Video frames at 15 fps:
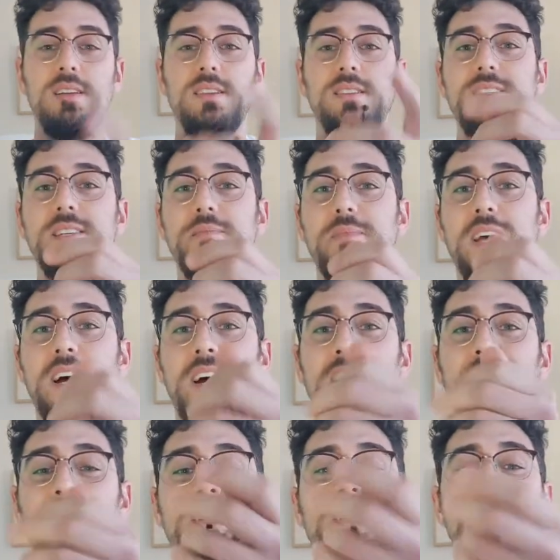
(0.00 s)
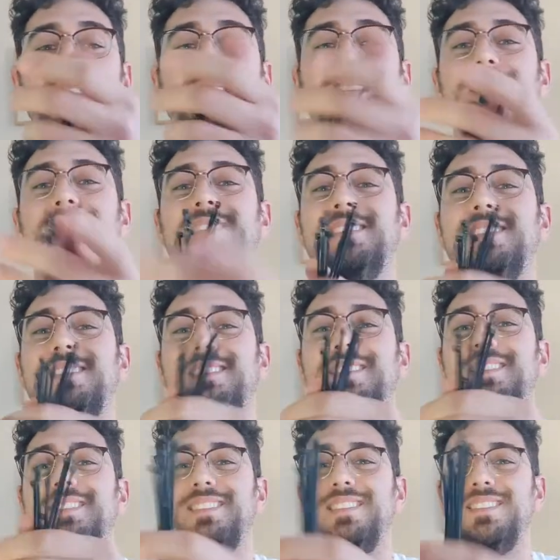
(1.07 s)
Zip tire.
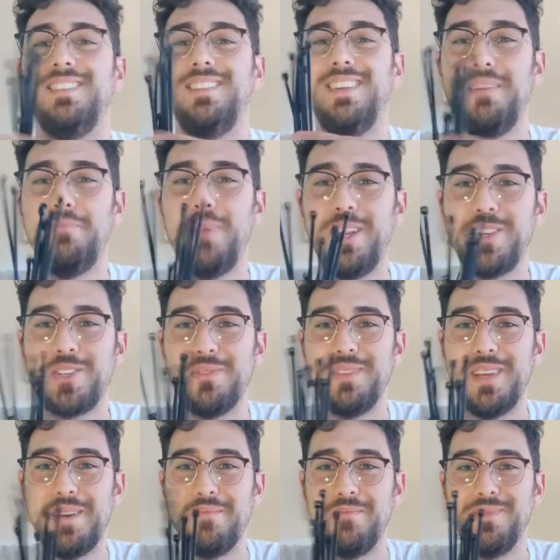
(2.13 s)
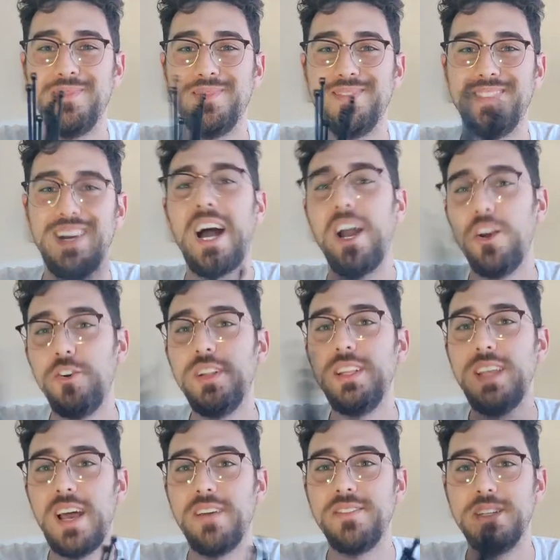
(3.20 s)
A bunch of them. I already
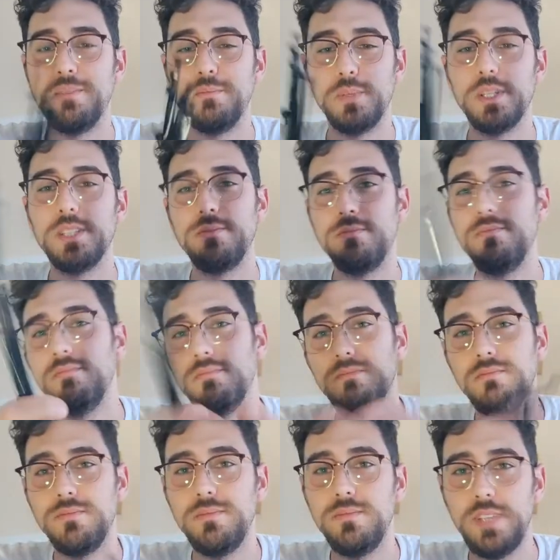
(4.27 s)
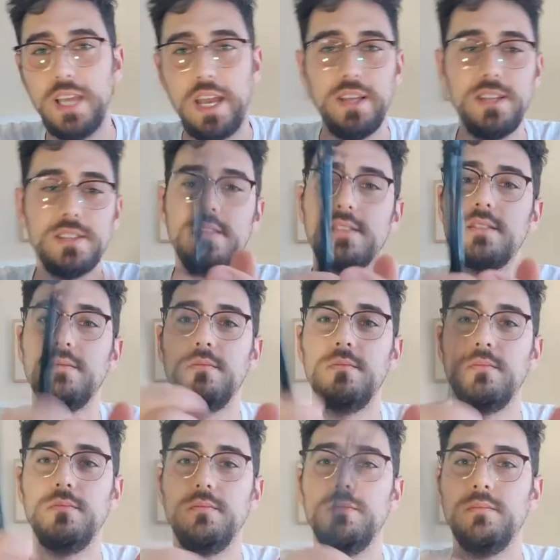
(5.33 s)
have them, but yeah, it's
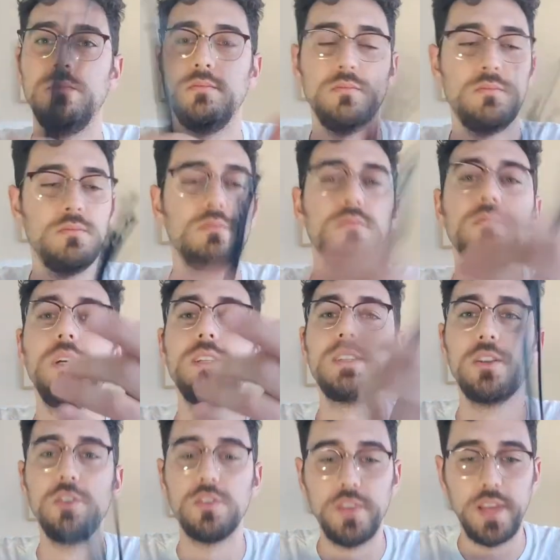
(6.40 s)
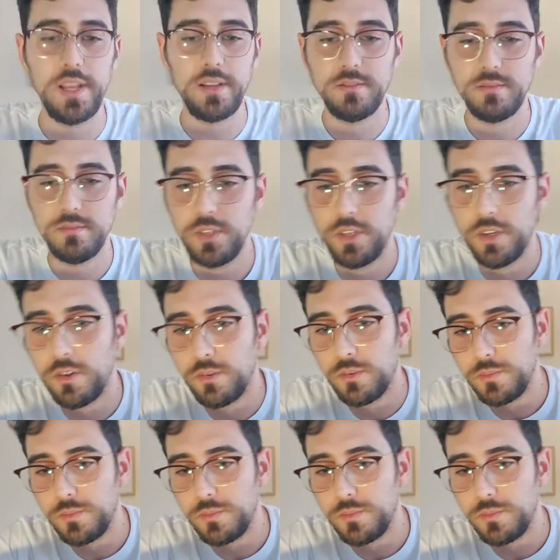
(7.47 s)
a good thing, you know.